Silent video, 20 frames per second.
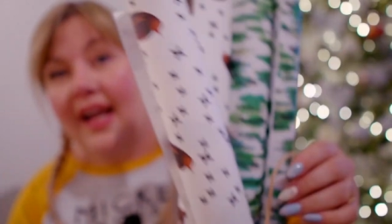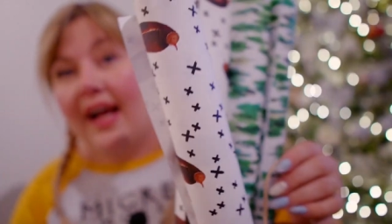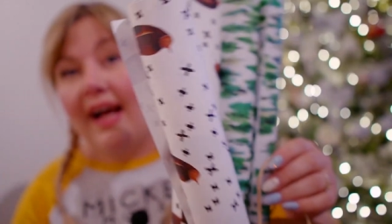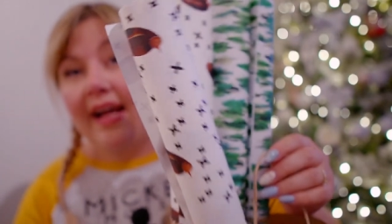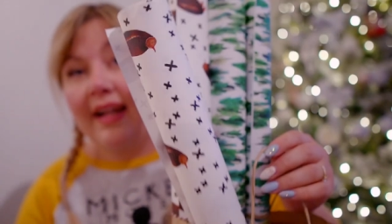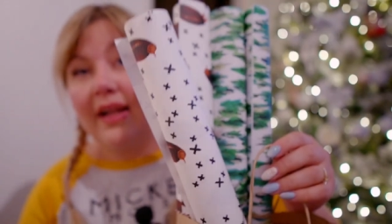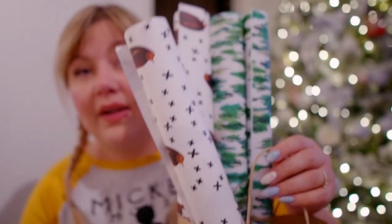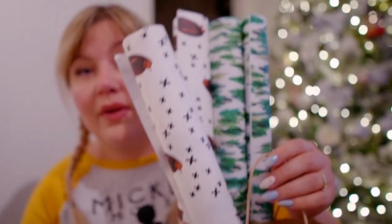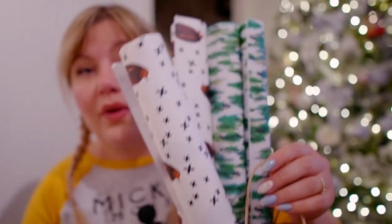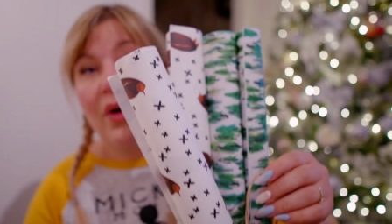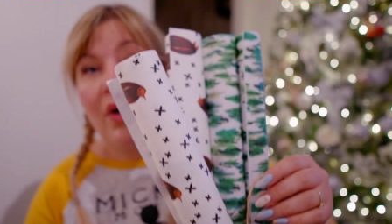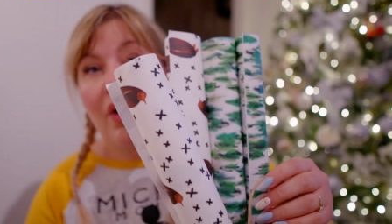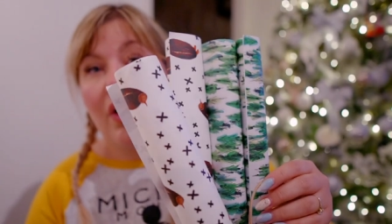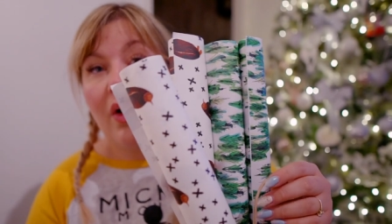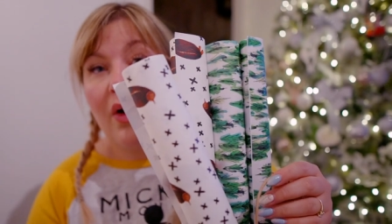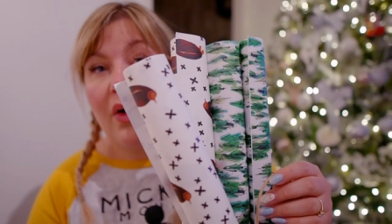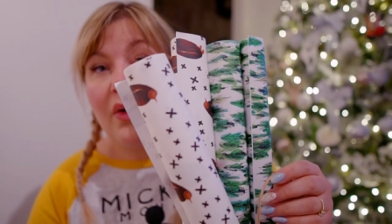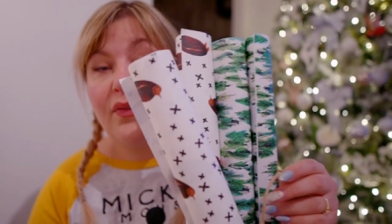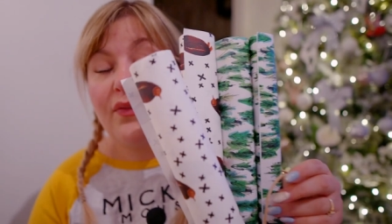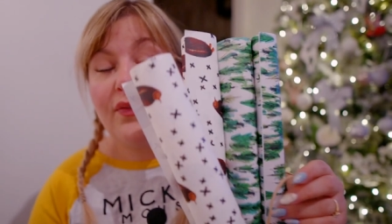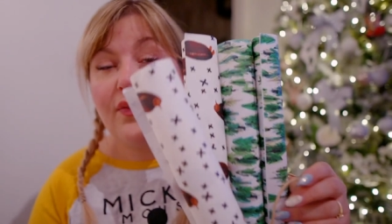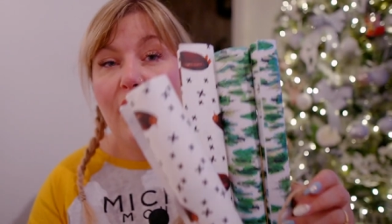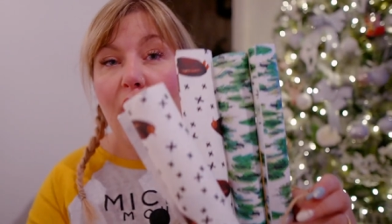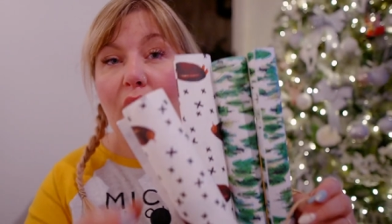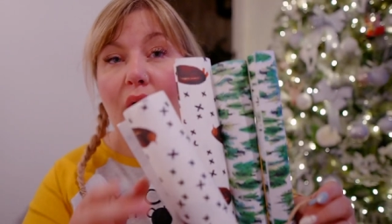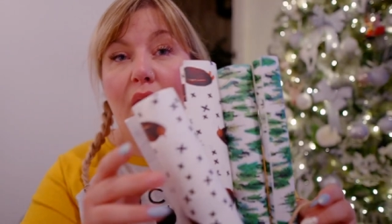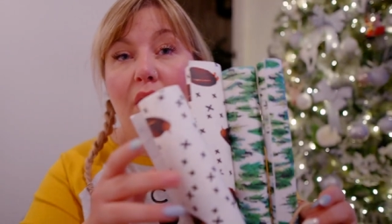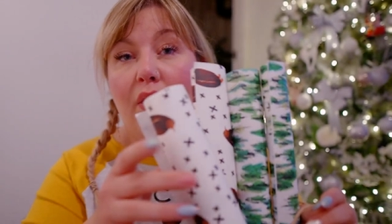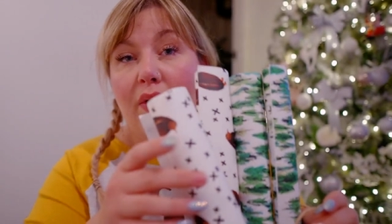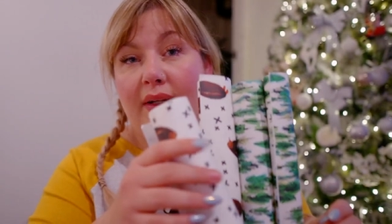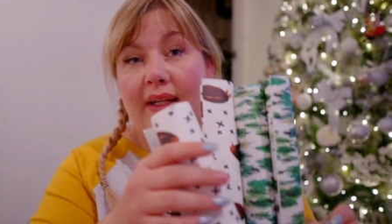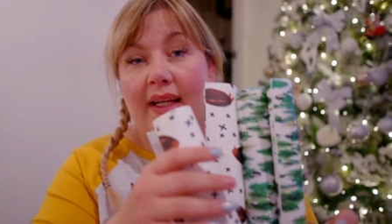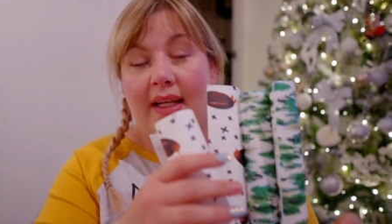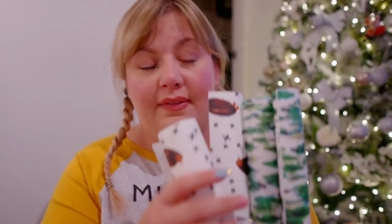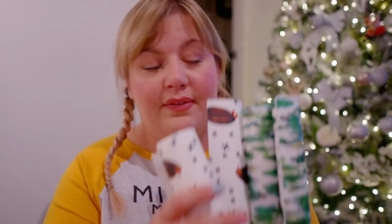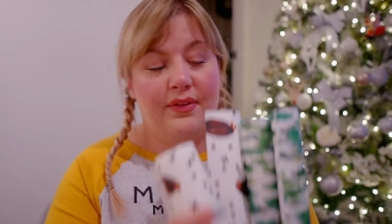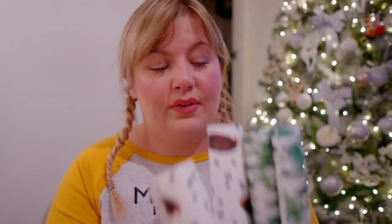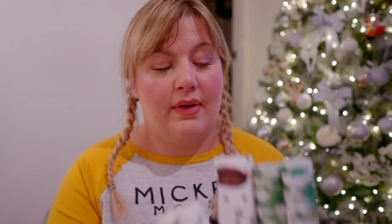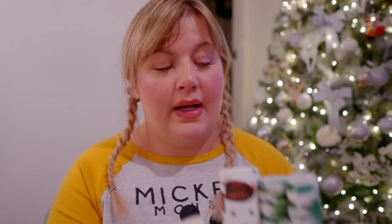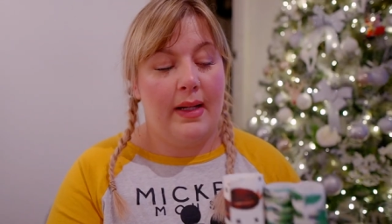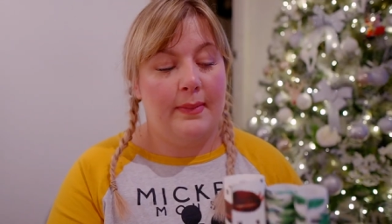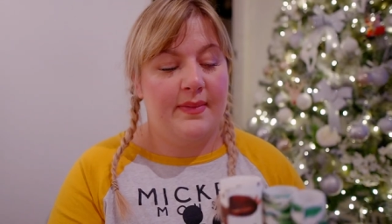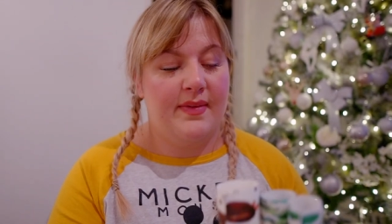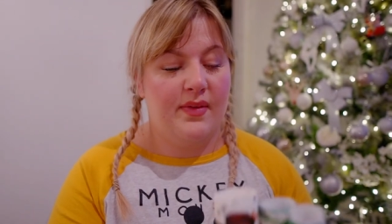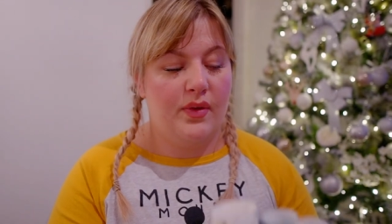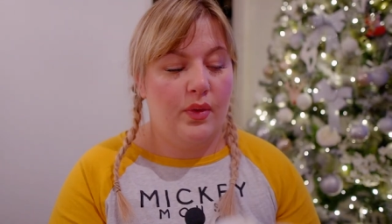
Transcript: And I got four gift wraps.